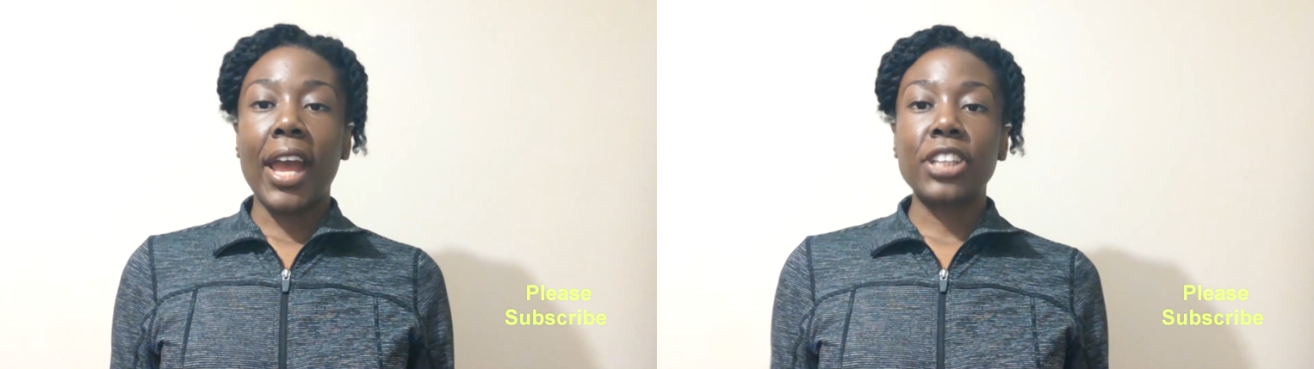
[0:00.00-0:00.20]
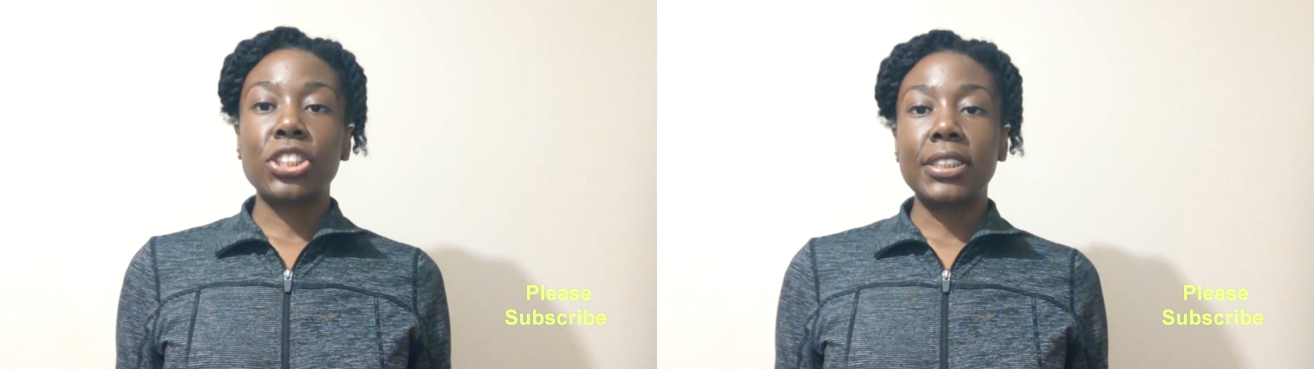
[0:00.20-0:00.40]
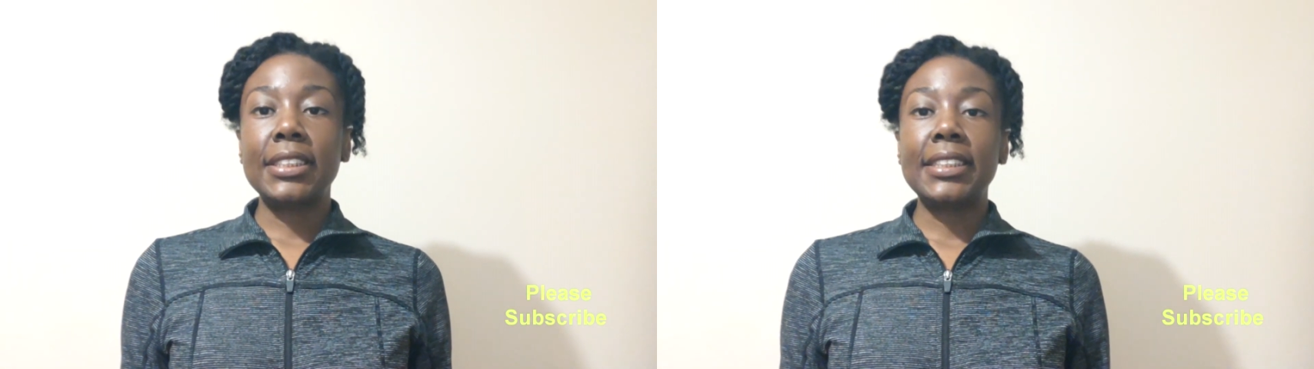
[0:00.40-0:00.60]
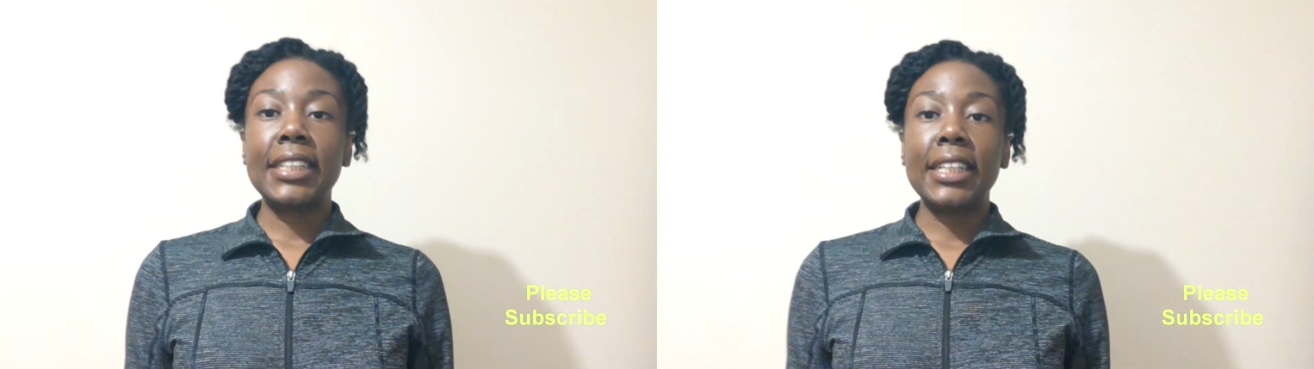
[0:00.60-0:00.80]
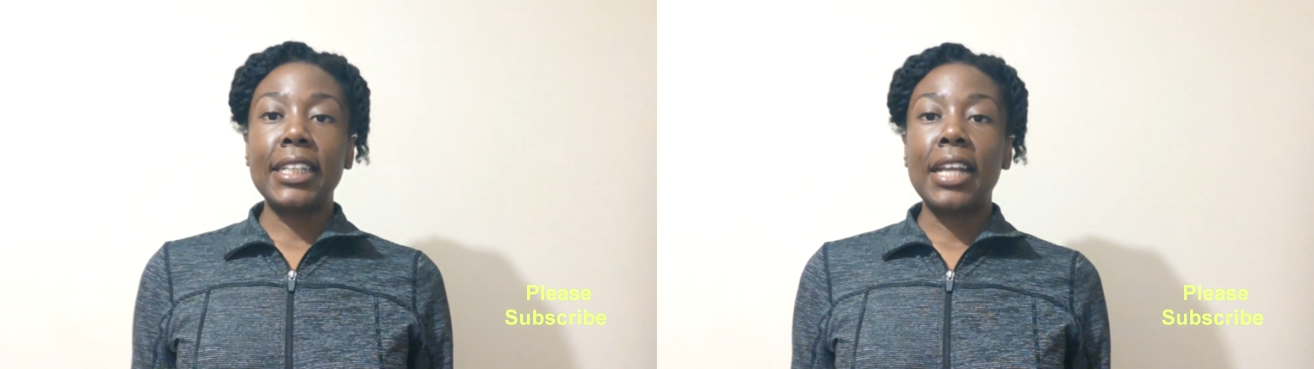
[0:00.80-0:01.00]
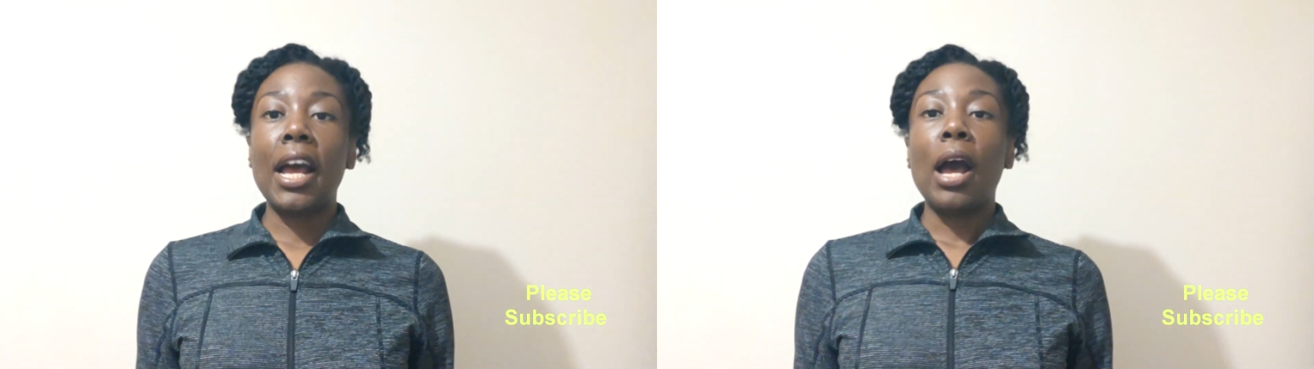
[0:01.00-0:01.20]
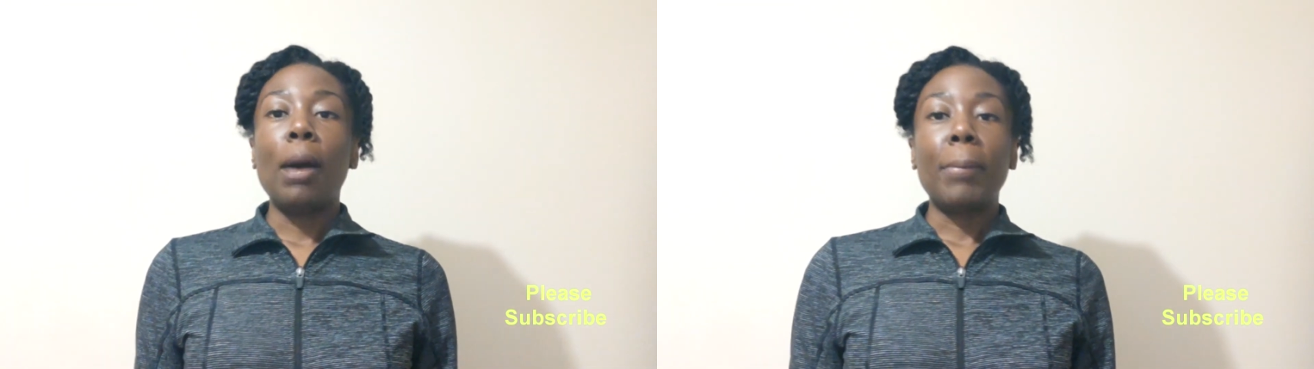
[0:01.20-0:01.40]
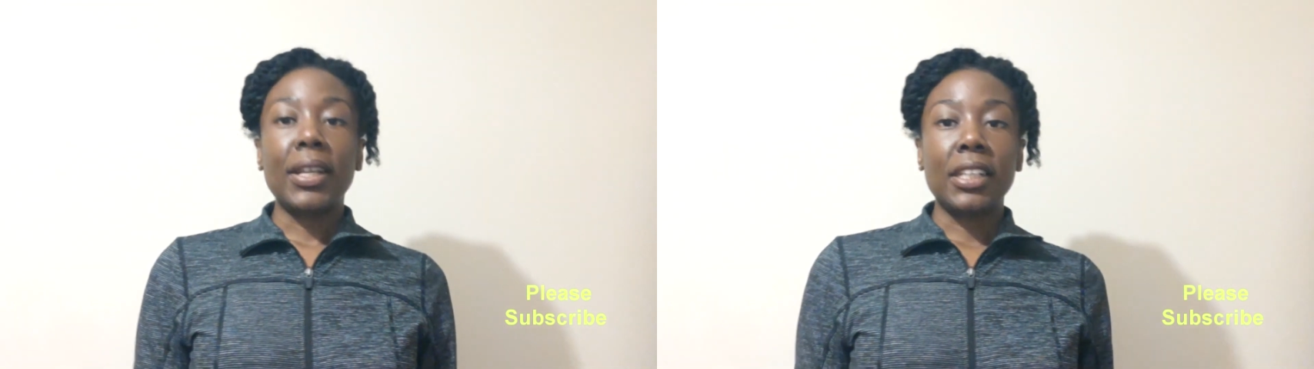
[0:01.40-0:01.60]
actually seen
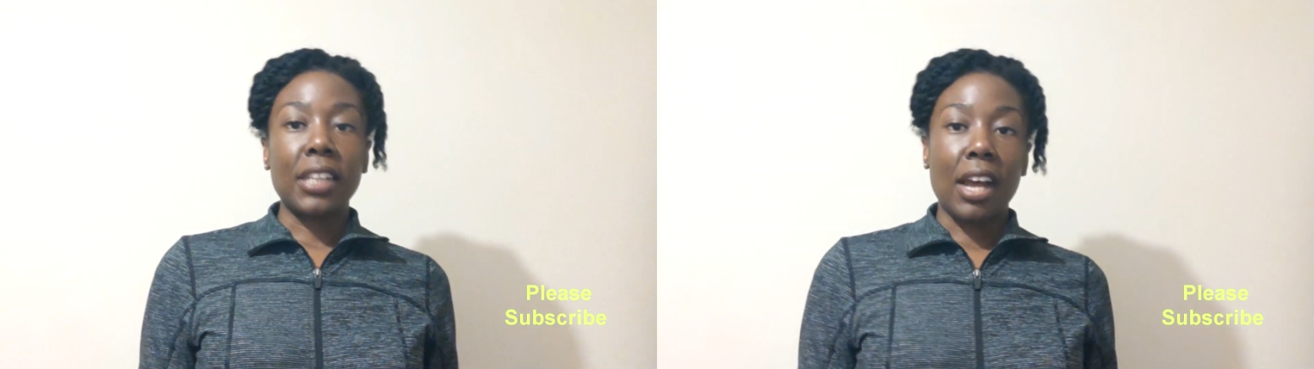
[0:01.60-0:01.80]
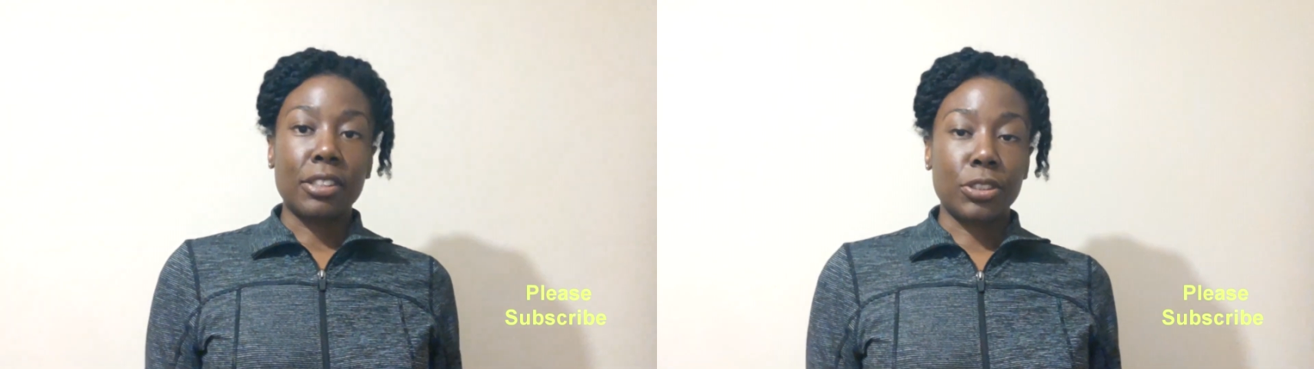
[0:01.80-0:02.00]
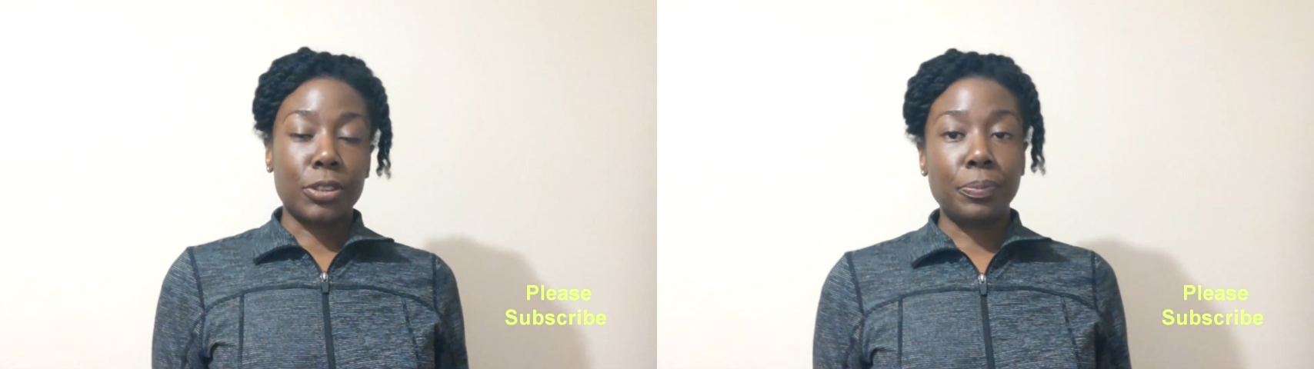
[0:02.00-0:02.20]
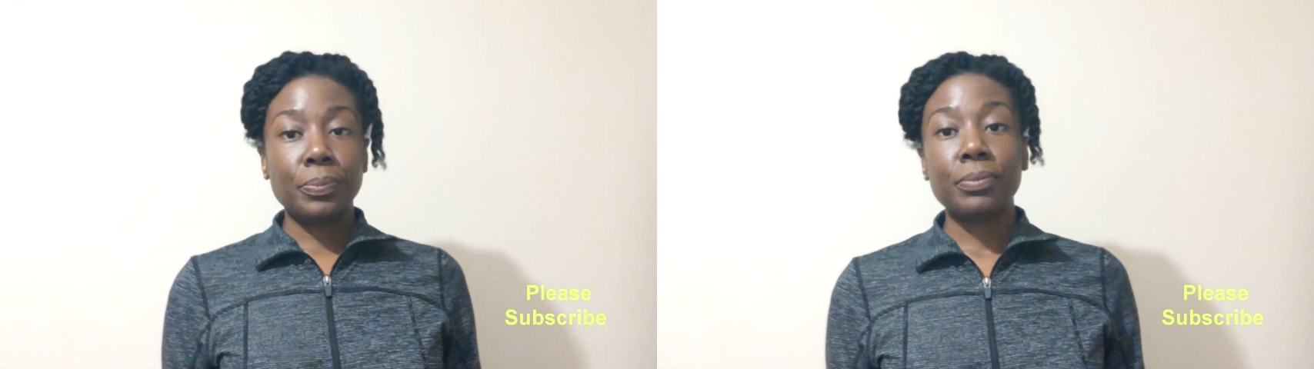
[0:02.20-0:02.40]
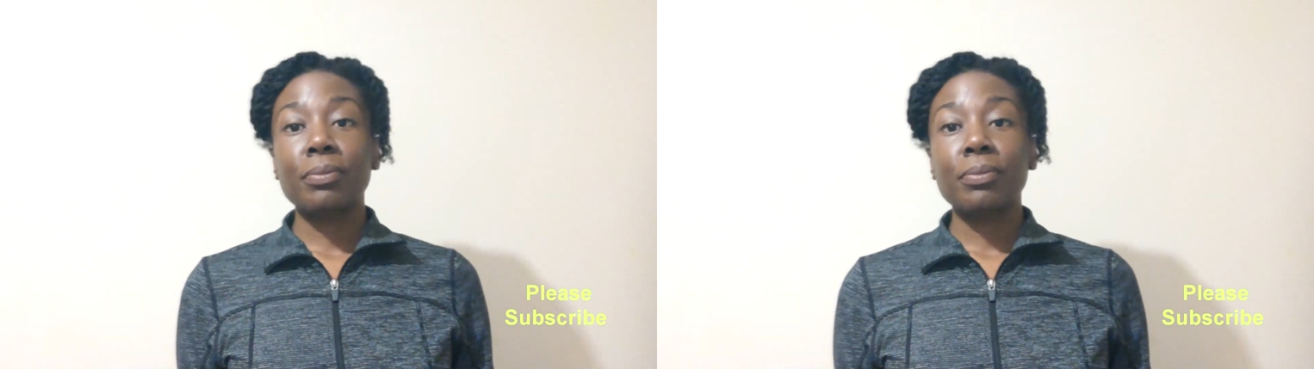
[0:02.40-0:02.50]
by the doctor.